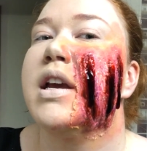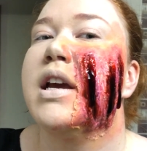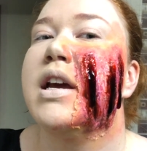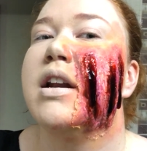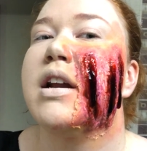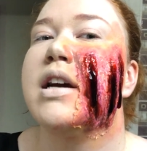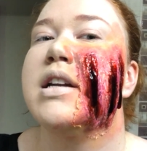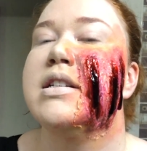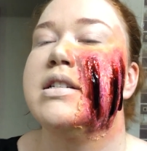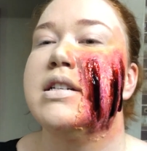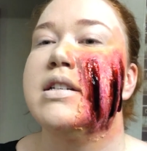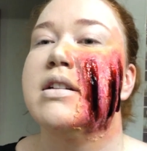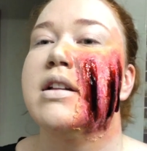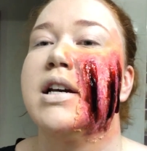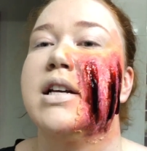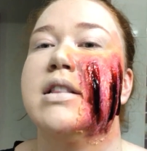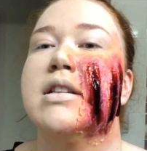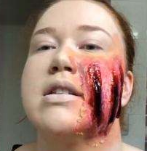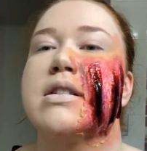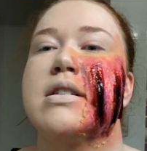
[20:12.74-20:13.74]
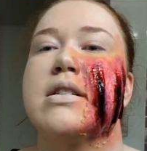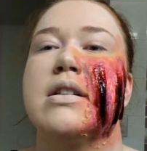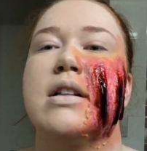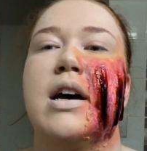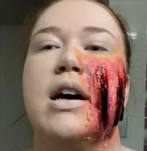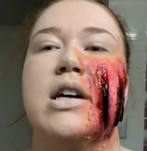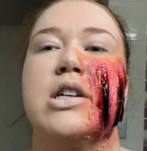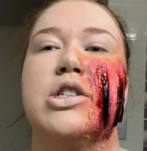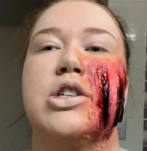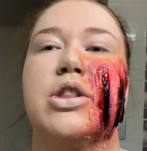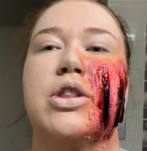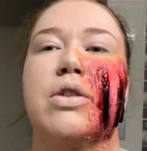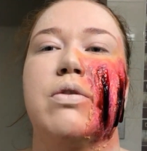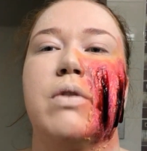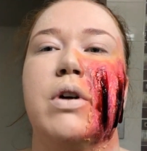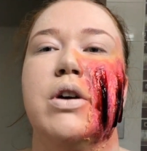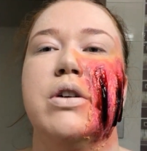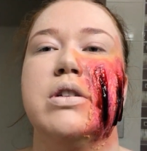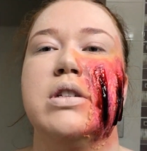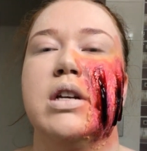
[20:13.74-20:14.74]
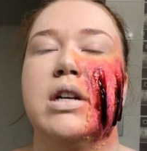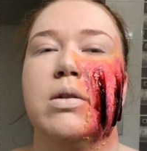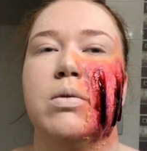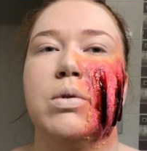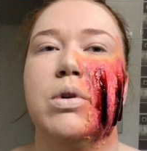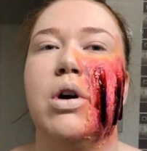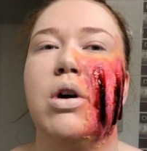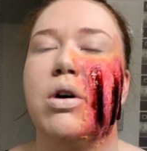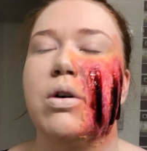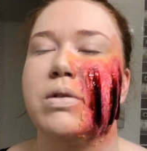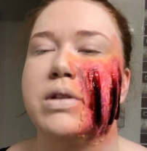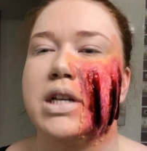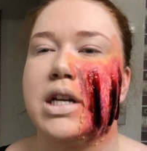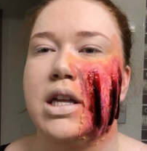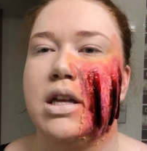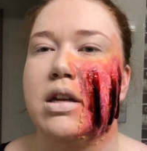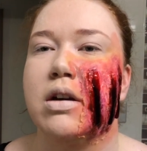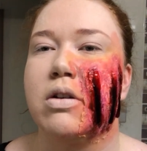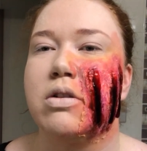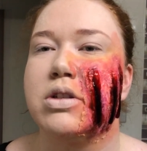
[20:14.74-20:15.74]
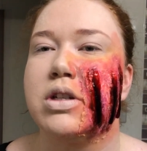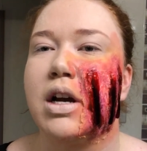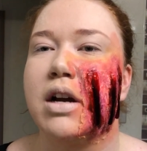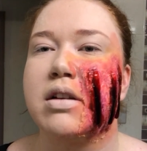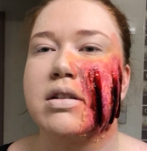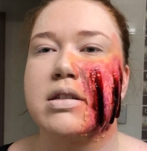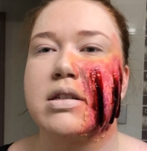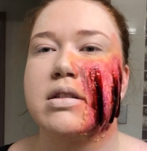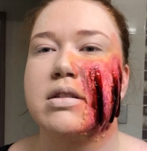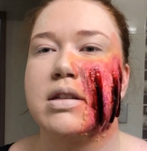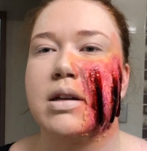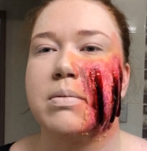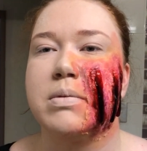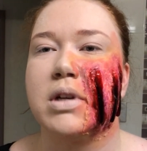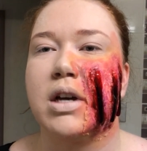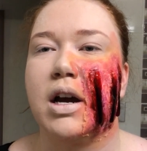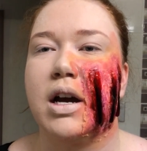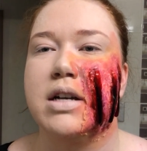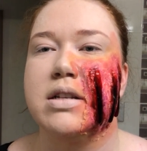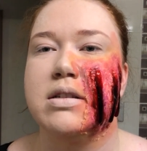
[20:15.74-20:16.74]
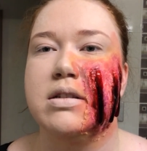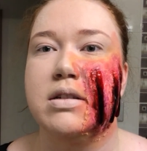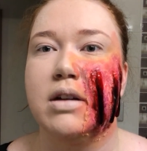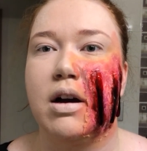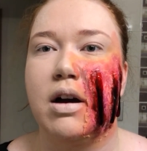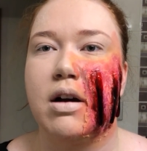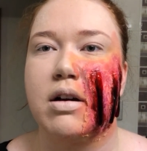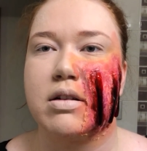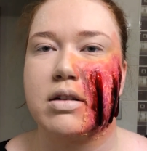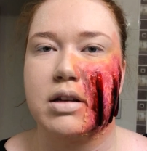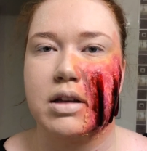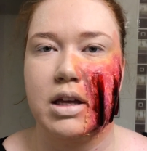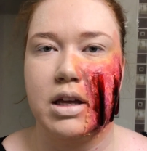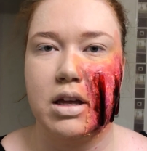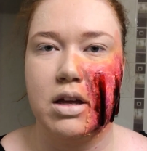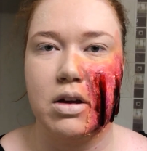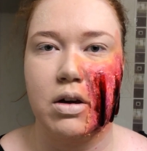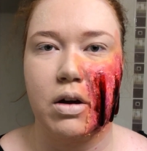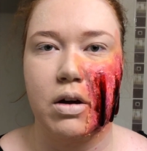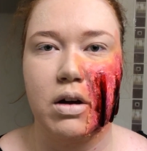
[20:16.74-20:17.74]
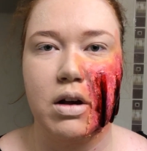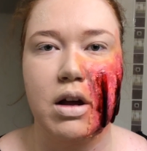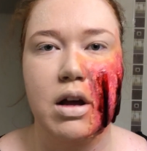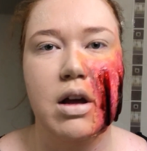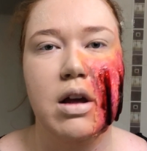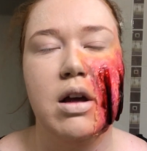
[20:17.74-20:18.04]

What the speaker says: And I did like the slash throat, not alter ego, Jacksepticeye's dark ego.